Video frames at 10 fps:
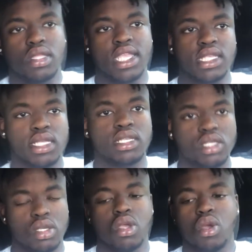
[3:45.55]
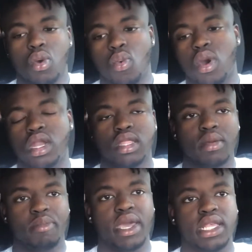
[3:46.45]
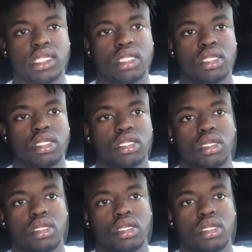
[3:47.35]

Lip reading: this is one of the best,